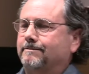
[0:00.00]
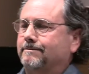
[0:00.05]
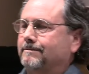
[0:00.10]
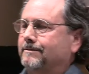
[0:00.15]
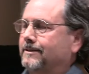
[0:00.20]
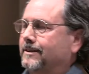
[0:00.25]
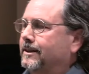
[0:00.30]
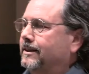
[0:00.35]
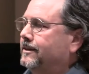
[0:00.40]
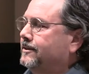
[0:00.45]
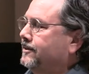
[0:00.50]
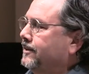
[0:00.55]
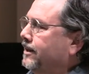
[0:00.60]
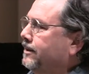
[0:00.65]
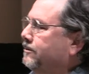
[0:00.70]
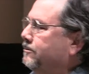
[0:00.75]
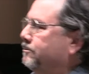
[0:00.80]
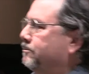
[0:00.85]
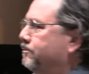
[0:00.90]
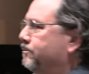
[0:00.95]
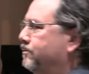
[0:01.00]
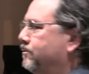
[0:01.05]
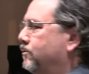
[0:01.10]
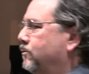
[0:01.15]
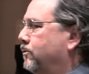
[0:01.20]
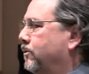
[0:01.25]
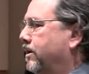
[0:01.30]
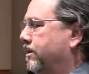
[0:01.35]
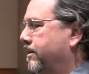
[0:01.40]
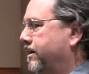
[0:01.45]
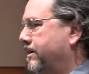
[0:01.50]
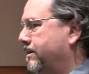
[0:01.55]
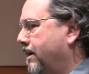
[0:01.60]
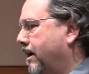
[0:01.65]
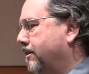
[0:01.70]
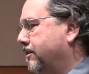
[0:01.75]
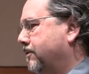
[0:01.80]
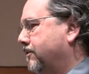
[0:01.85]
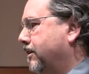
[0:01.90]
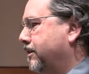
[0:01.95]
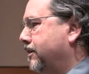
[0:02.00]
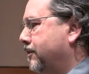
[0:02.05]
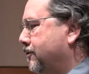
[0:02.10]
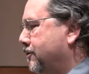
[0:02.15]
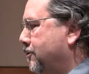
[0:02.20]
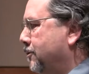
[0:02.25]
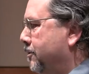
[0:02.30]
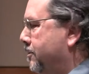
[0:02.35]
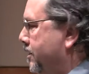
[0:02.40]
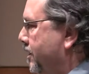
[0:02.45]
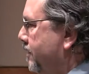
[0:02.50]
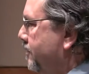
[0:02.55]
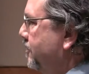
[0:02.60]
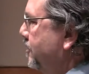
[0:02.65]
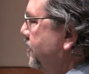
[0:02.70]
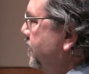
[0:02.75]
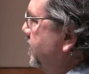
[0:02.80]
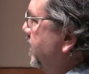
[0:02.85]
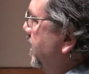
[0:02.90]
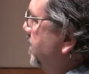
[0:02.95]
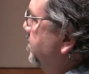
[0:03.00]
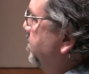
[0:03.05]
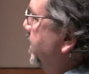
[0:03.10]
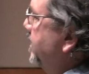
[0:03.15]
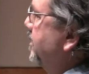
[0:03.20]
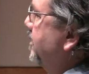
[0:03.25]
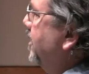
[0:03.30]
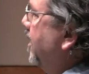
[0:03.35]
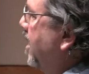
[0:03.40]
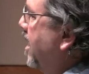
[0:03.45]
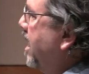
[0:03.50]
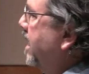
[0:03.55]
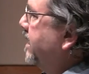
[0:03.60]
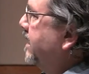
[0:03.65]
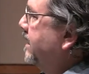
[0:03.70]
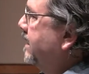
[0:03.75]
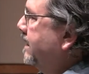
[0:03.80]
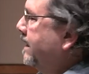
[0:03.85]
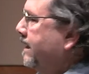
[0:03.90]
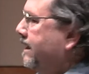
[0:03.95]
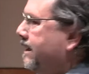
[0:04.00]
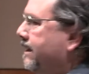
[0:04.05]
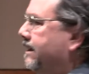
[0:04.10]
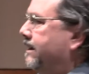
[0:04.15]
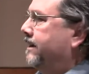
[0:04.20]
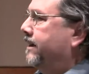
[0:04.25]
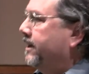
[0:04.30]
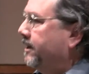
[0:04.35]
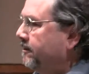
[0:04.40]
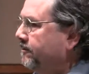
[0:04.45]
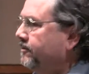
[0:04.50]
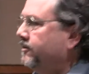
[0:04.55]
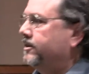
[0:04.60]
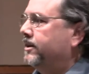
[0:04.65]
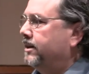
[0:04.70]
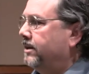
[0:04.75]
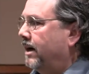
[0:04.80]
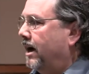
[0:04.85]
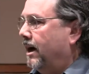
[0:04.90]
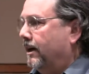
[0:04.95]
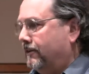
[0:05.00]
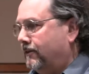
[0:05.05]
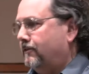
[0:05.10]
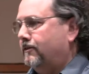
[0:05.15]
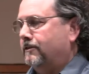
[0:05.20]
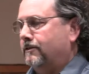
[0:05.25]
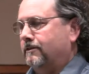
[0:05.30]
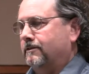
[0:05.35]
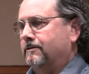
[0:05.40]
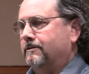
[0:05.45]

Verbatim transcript: And he said, Well, then our Sunday school teacher said, But God lives in us.